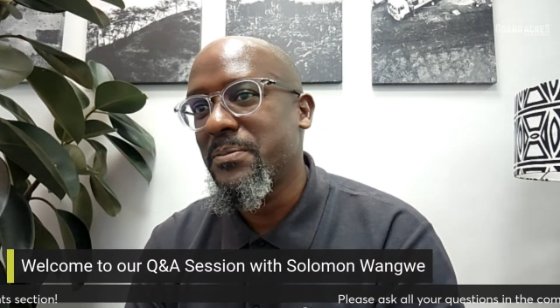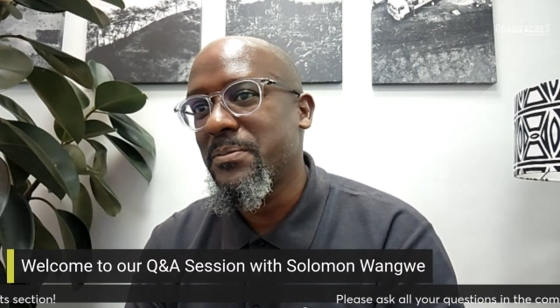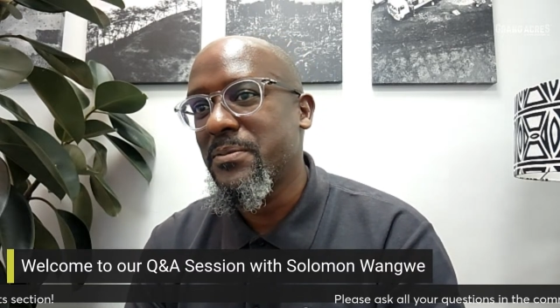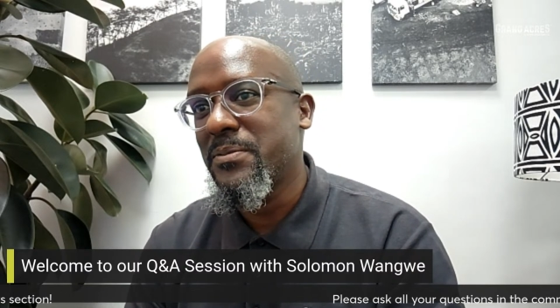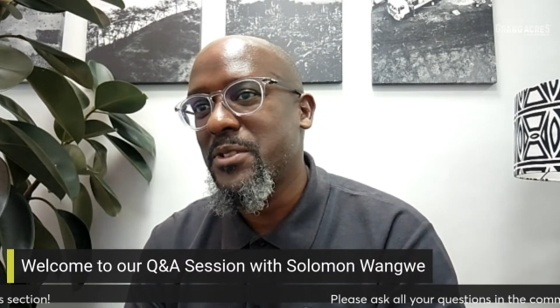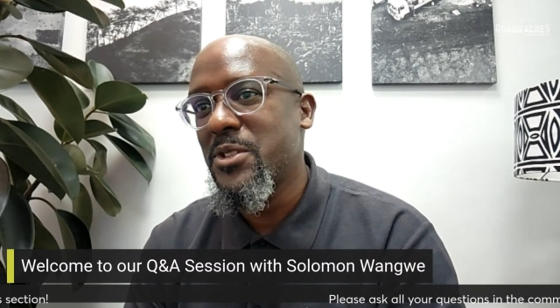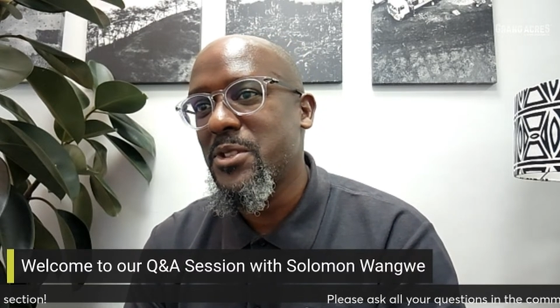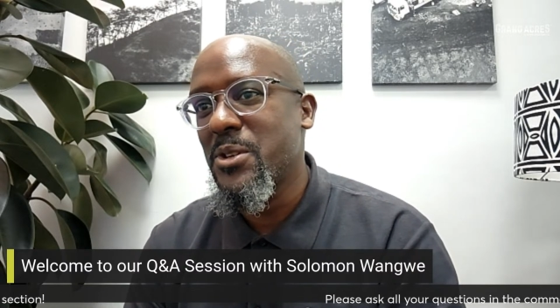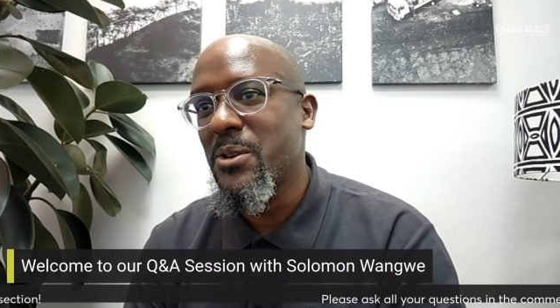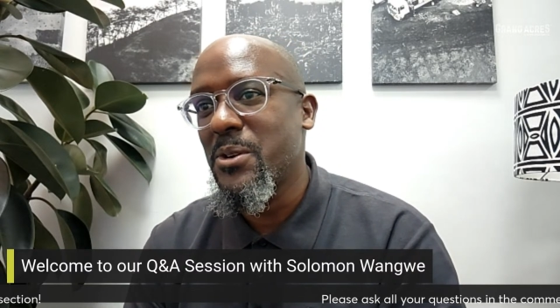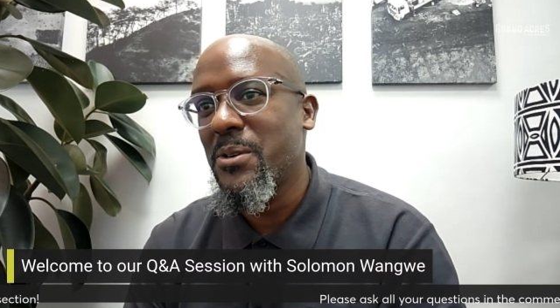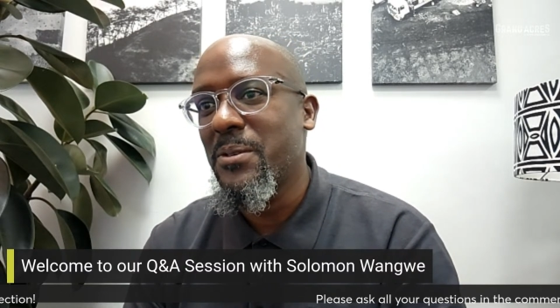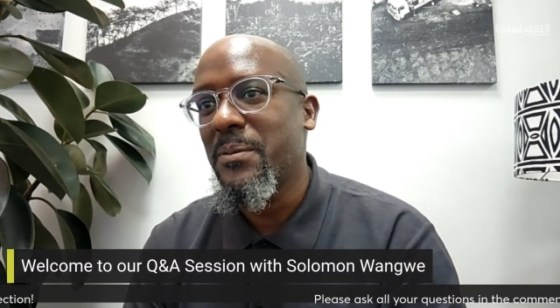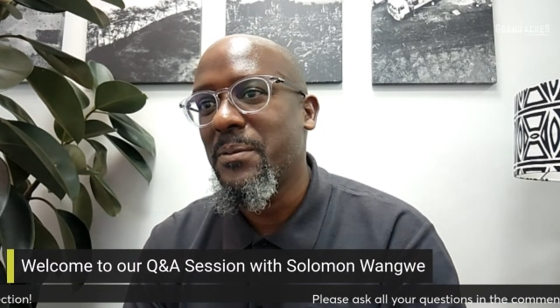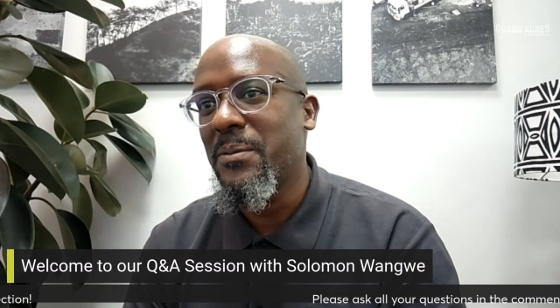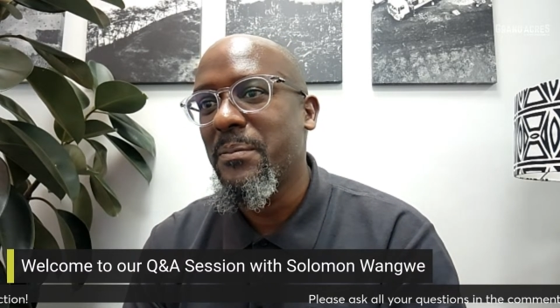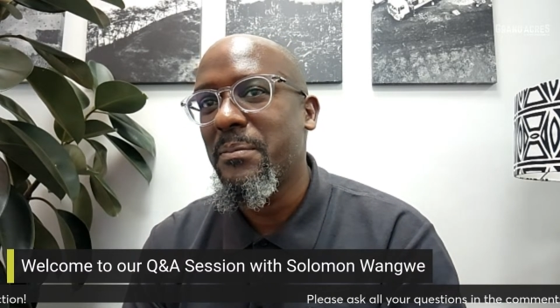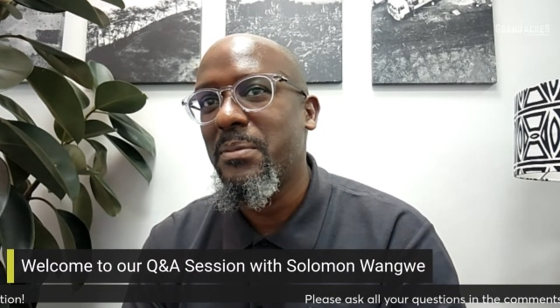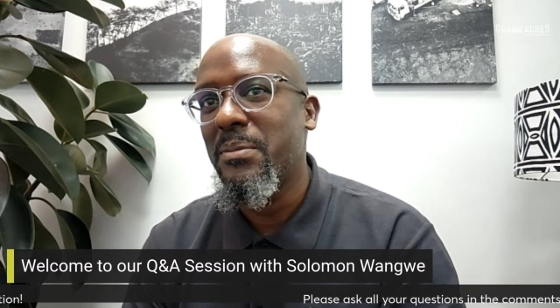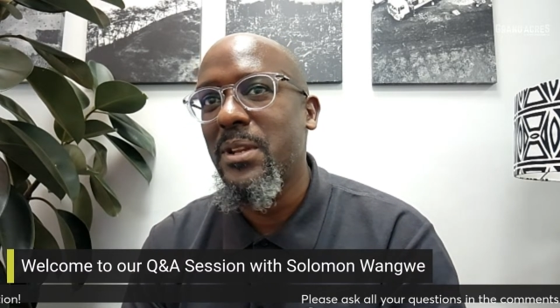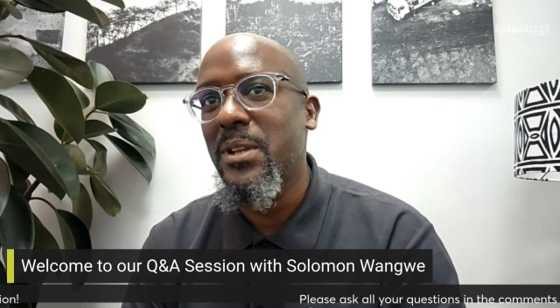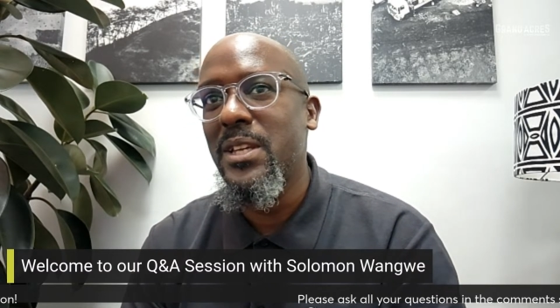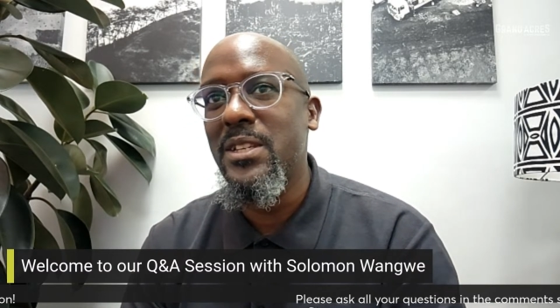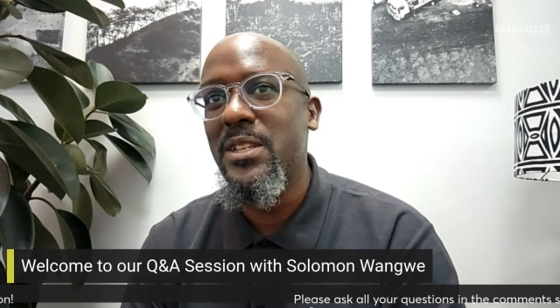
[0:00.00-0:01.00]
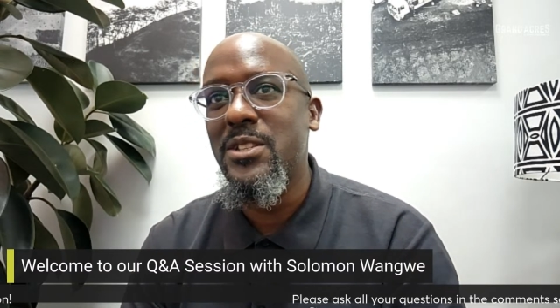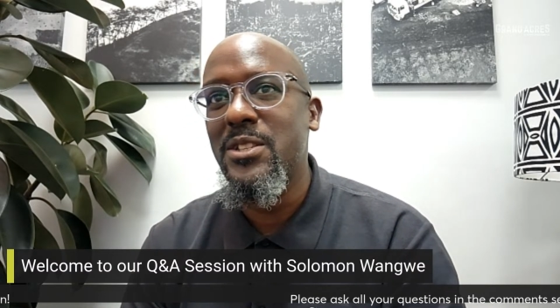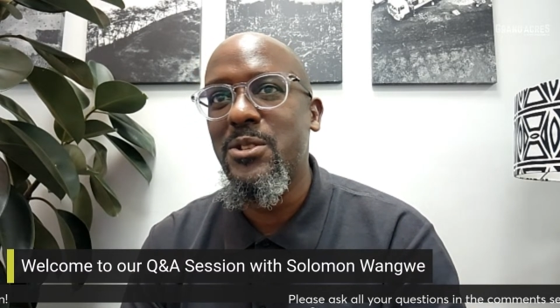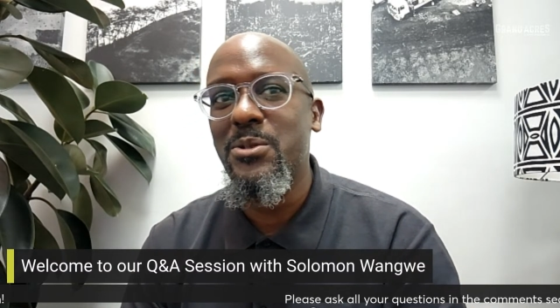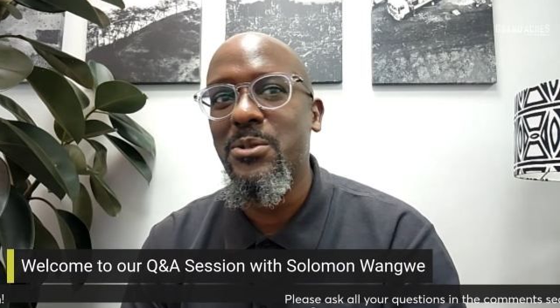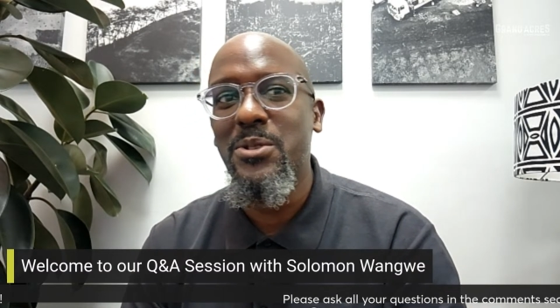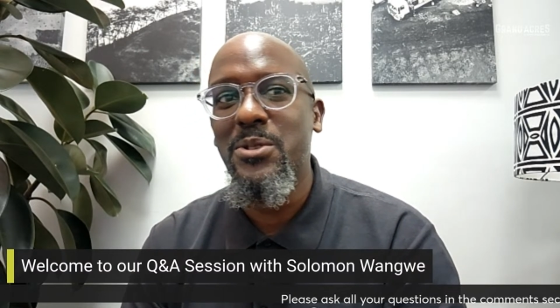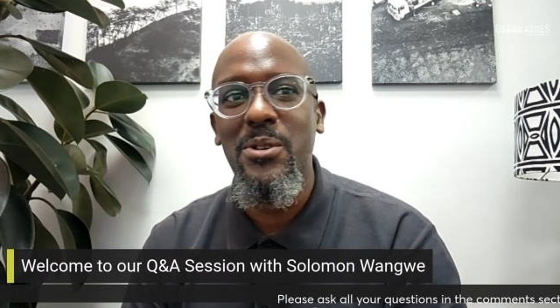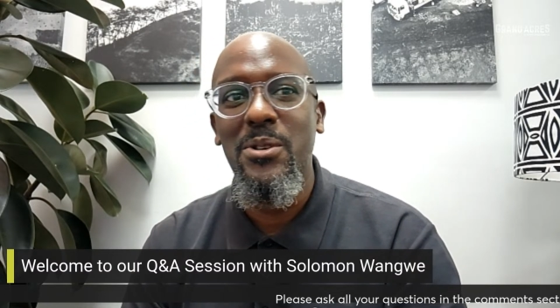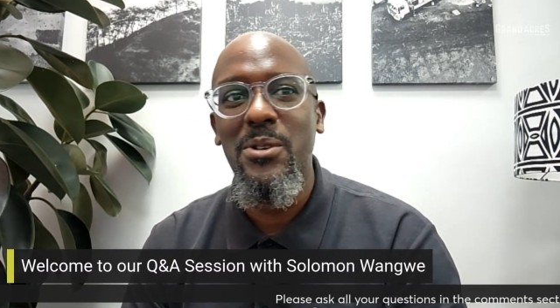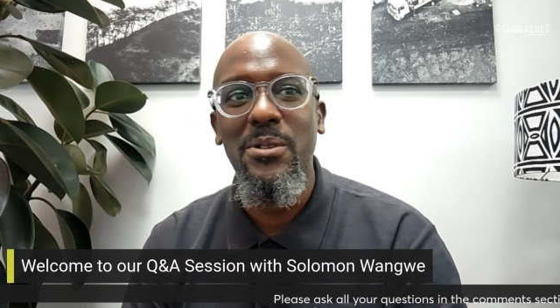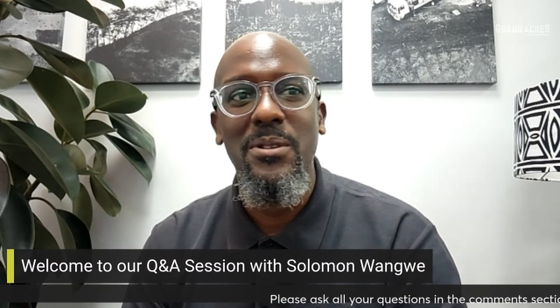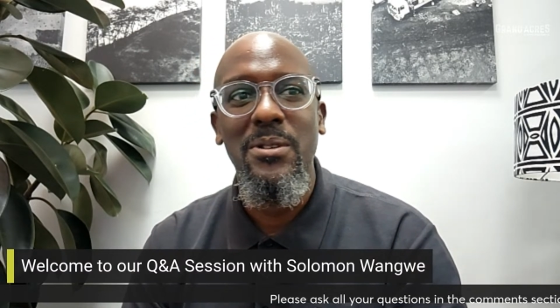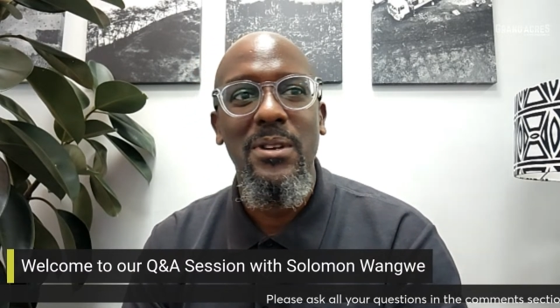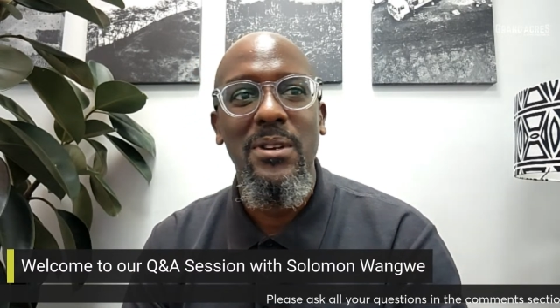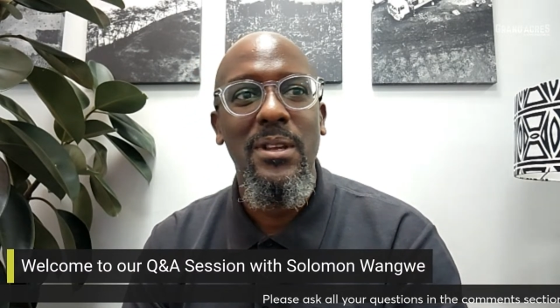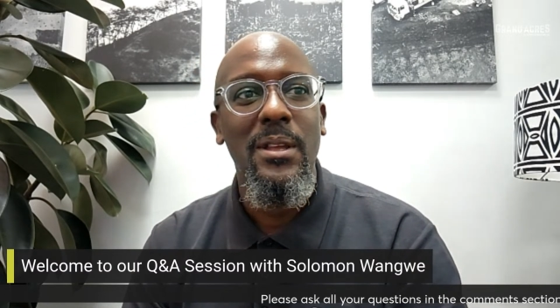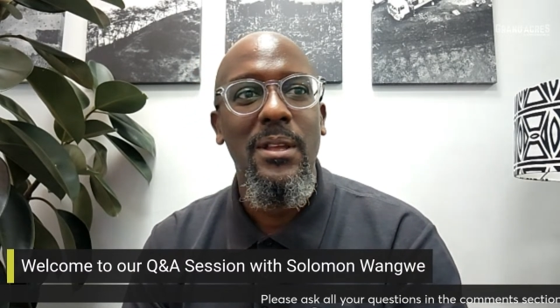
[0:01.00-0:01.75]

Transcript: So please do so.